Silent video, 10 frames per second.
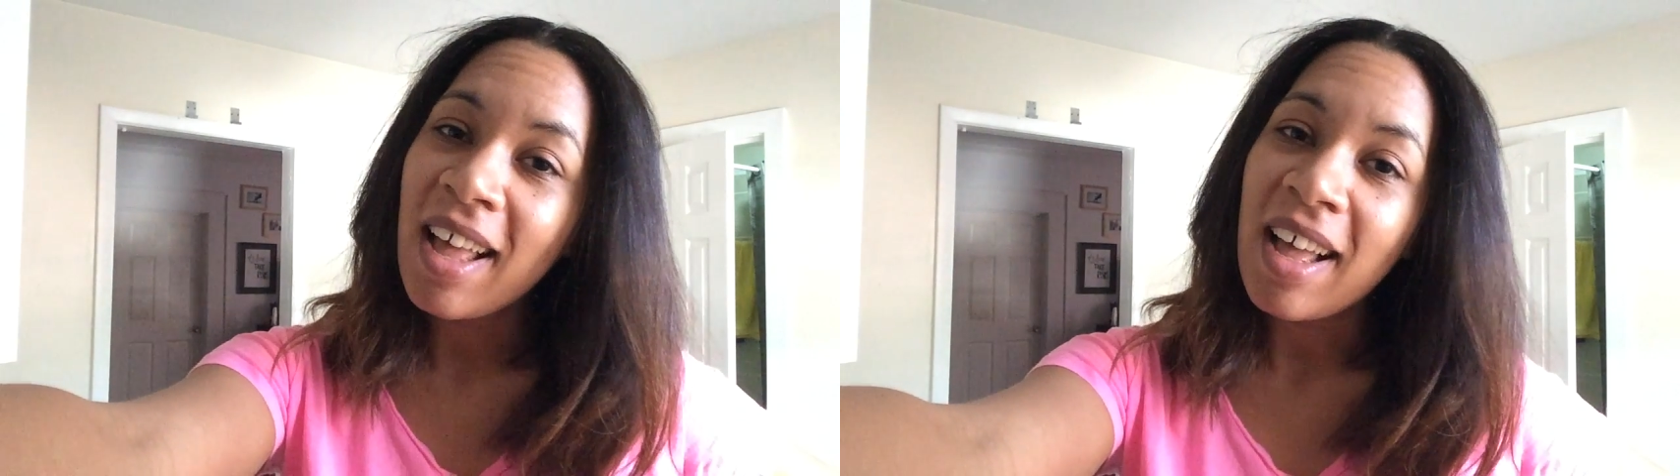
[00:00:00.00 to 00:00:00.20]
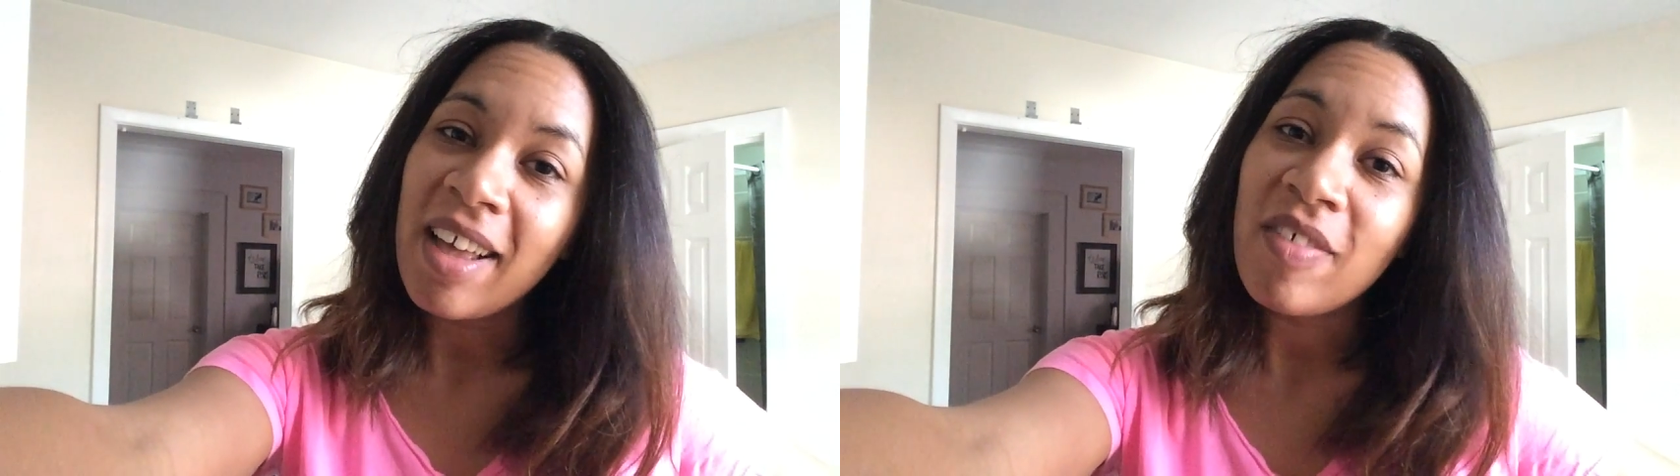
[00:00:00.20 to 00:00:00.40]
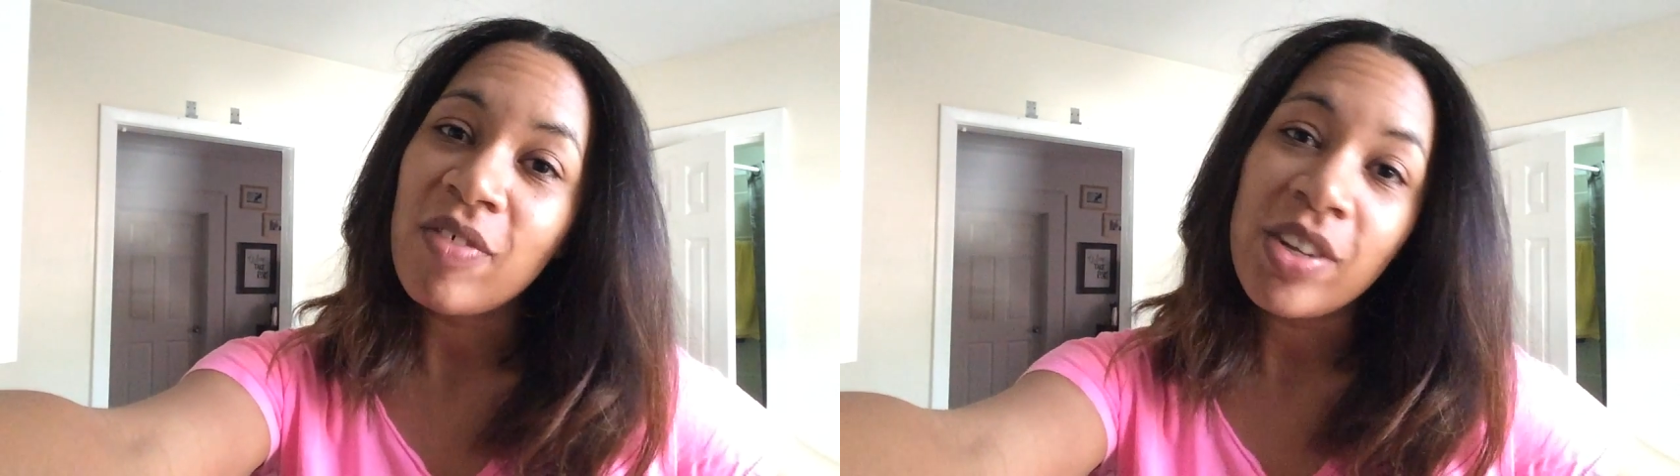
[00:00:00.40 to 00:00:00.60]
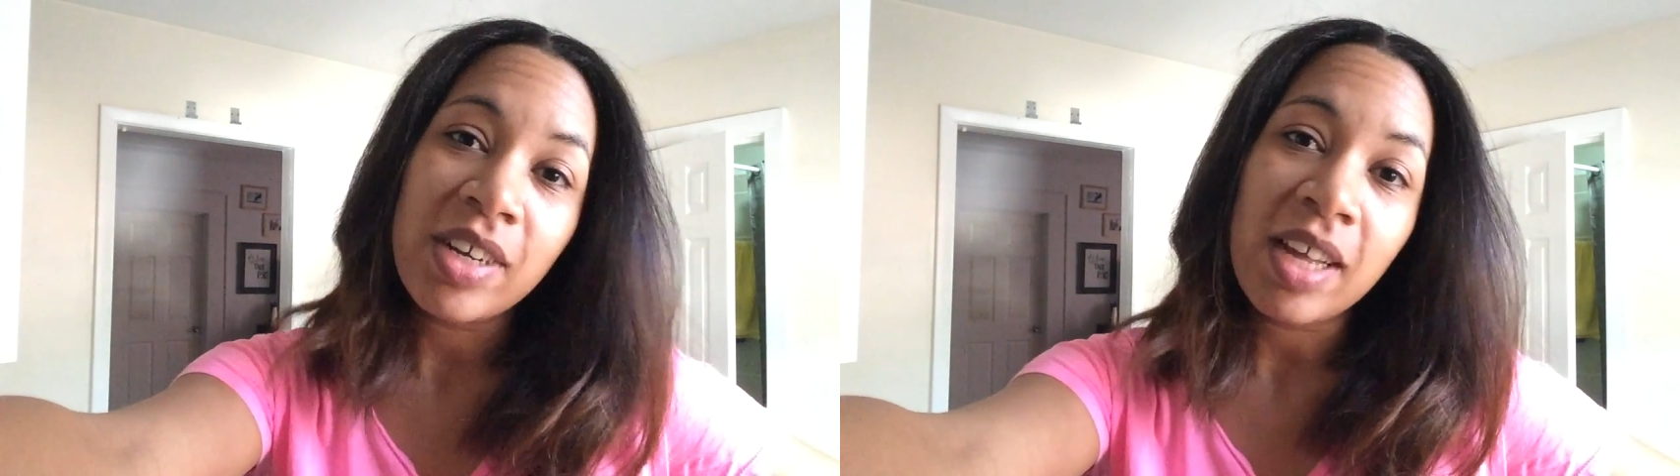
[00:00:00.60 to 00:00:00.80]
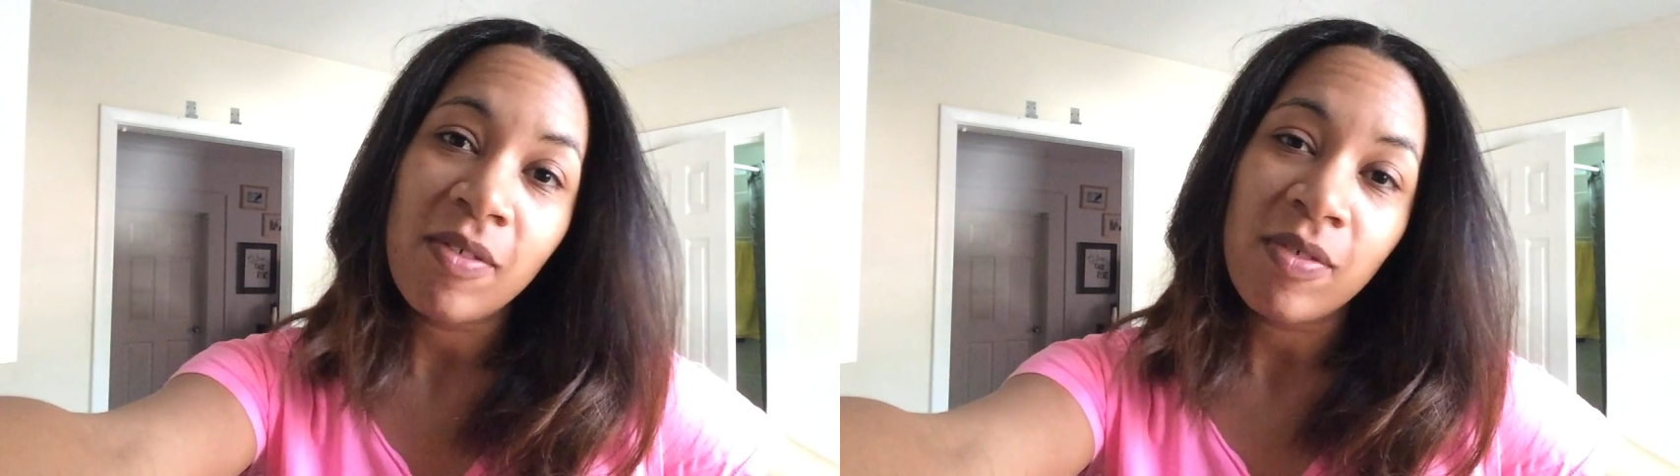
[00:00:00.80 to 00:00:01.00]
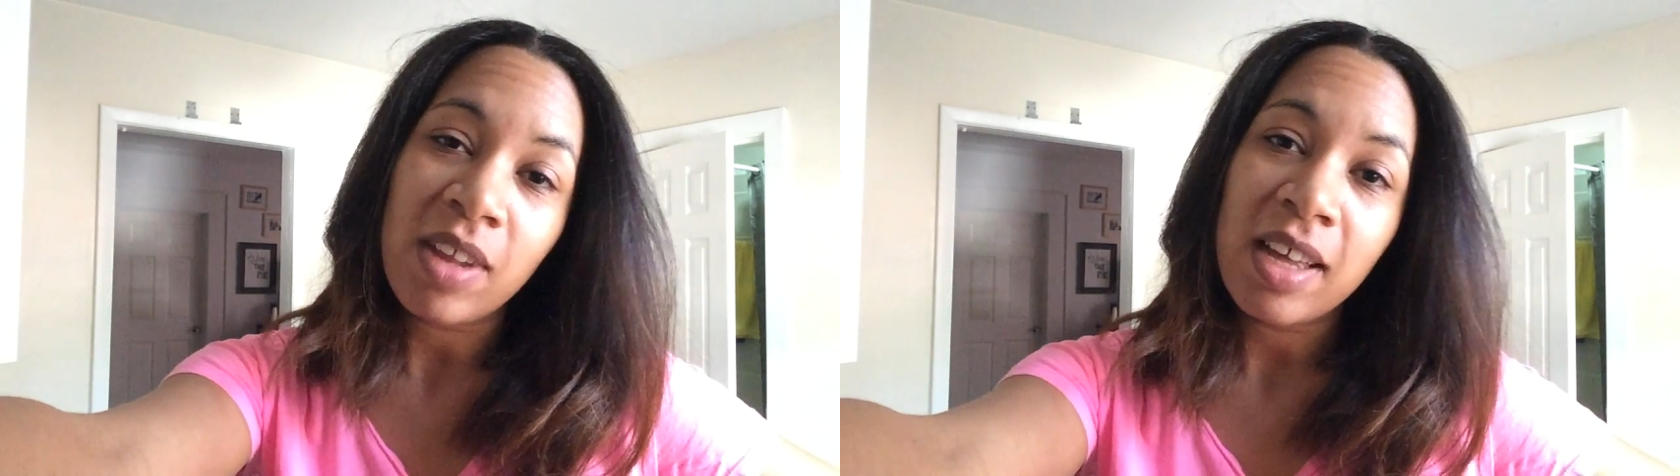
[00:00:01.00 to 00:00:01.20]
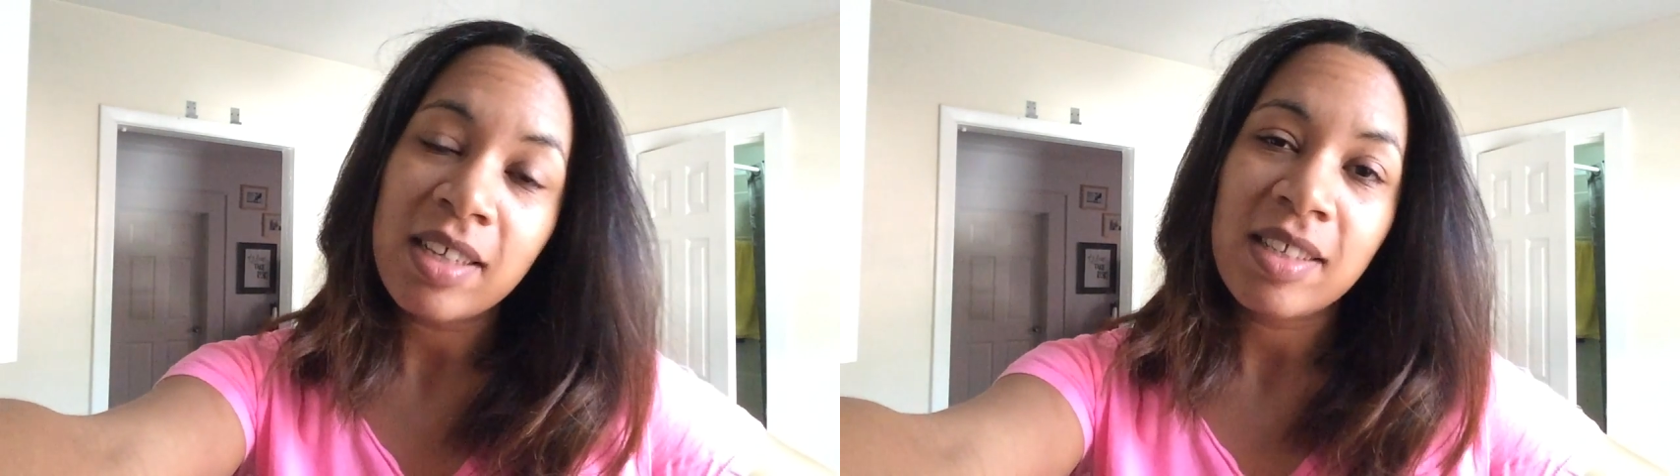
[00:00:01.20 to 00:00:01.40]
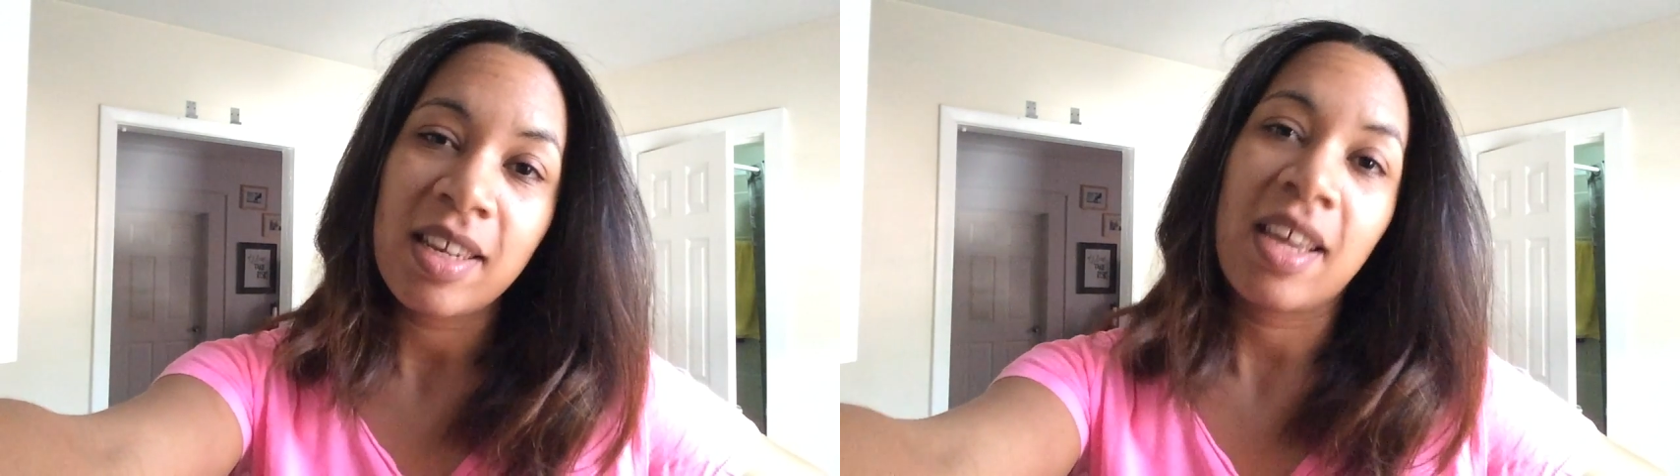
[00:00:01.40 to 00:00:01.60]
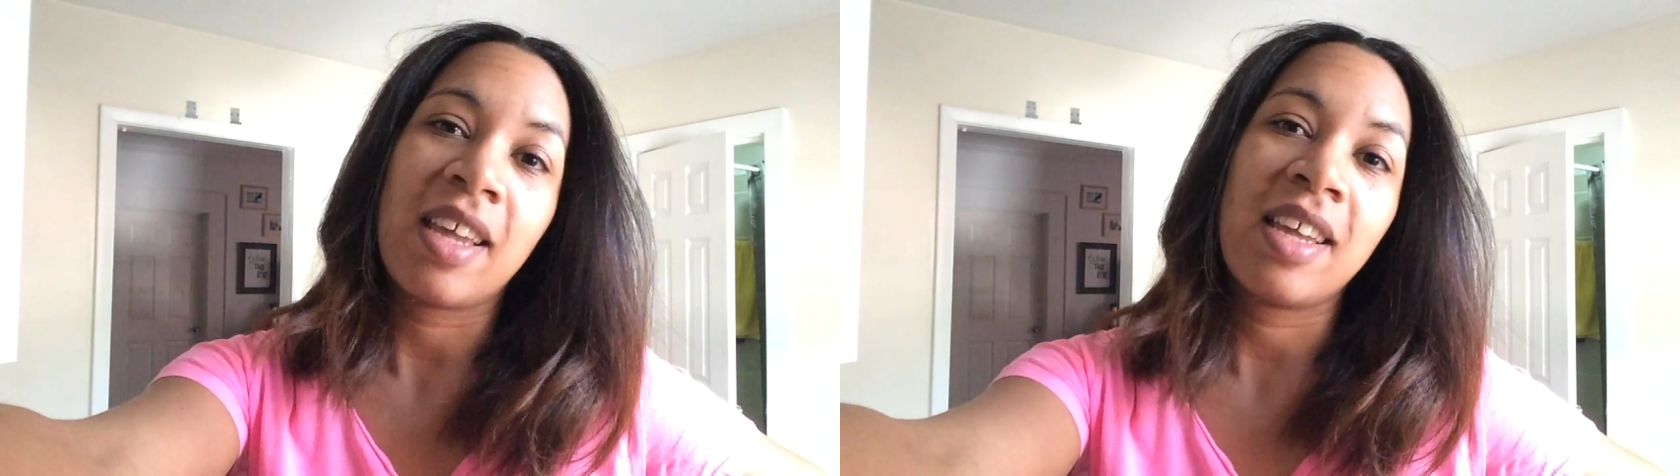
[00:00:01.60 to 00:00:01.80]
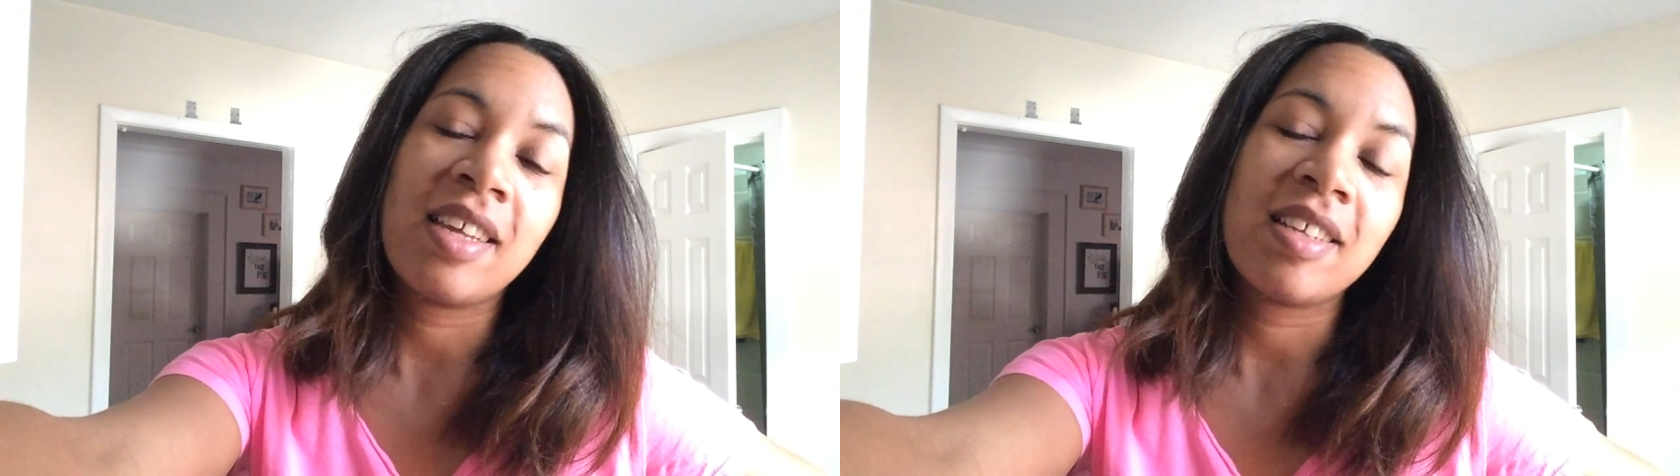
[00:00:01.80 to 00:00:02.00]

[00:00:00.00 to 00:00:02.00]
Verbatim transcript: I figured I'd vlog today.